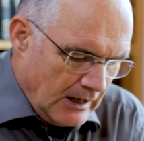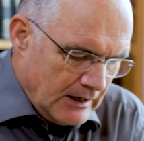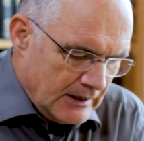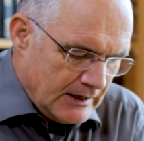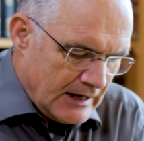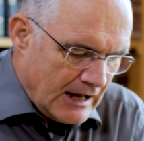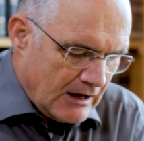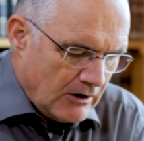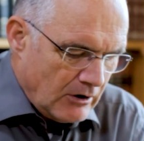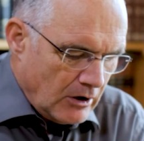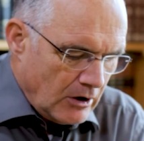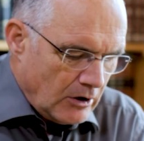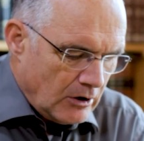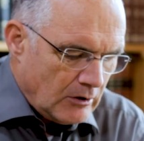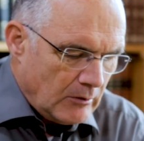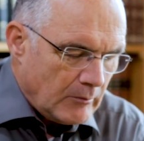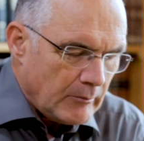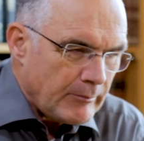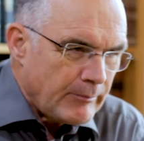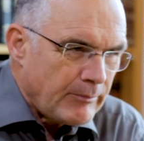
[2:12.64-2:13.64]
Now,
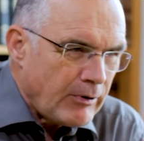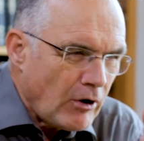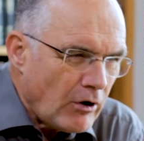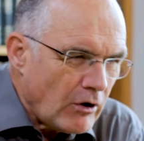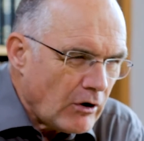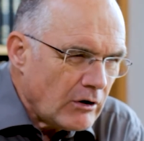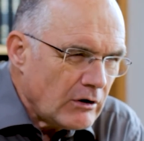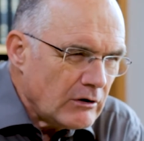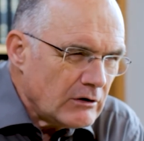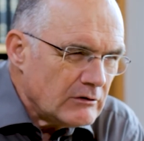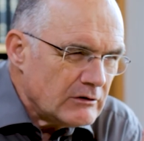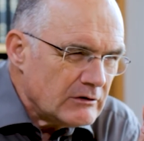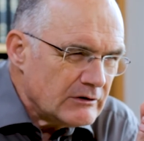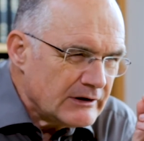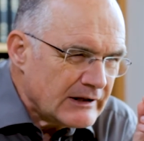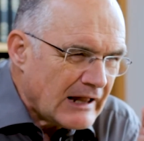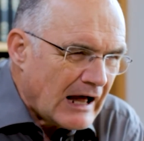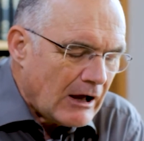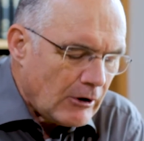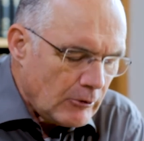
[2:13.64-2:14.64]
Paul
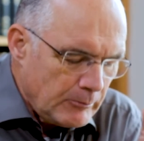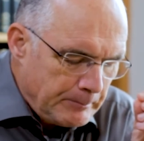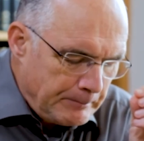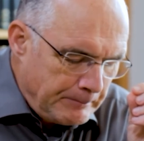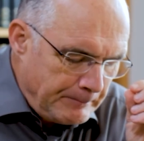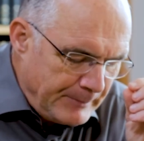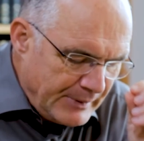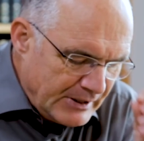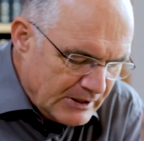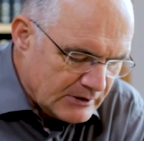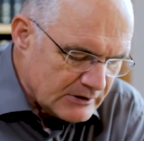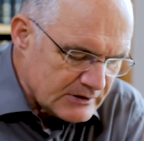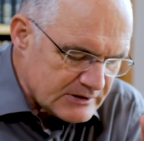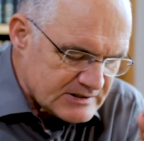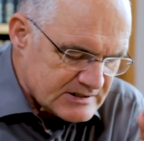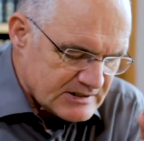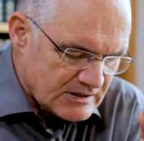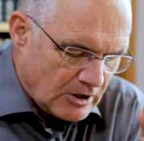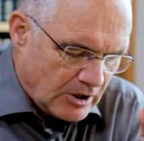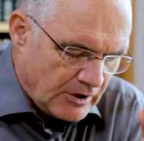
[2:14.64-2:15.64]
now
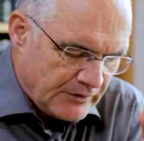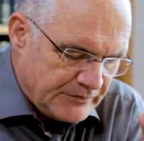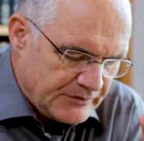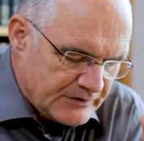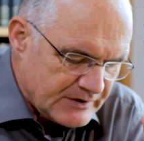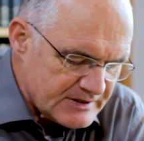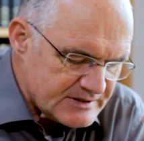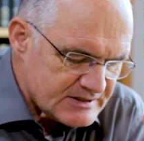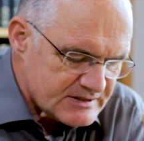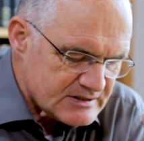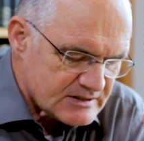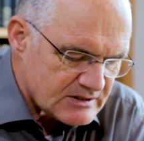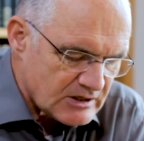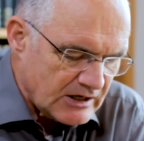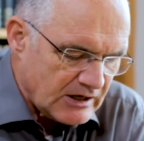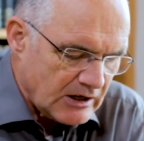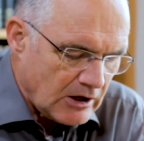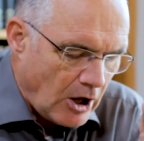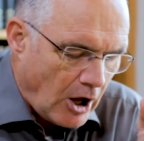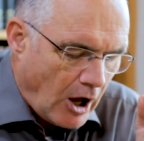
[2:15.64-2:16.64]
builds on this
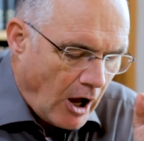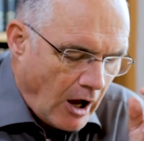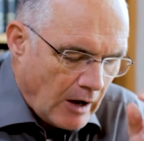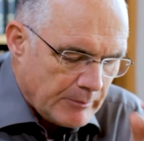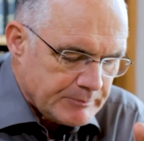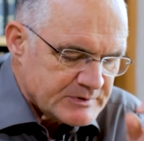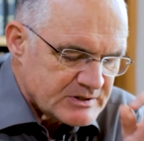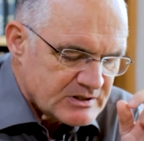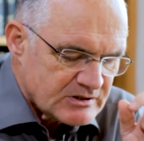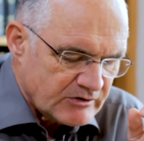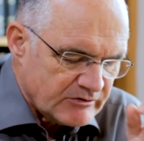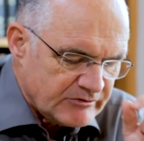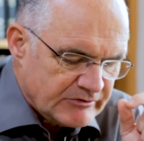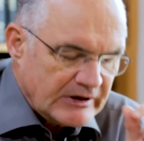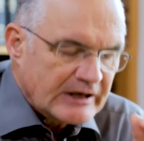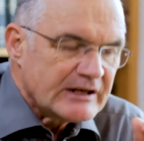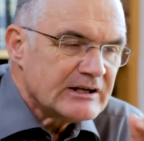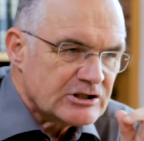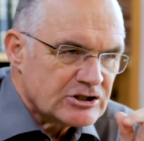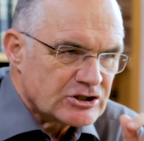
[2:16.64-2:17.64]

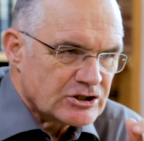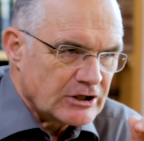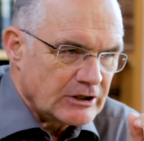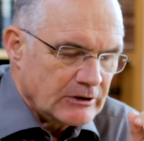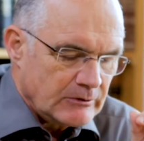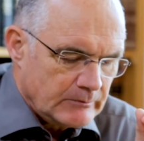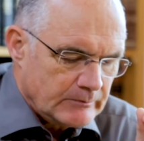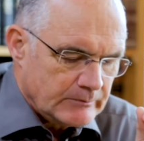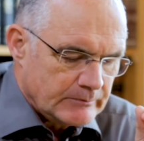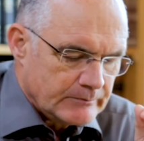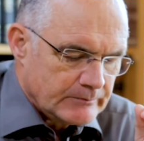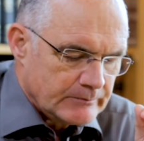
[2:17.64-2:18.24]
observation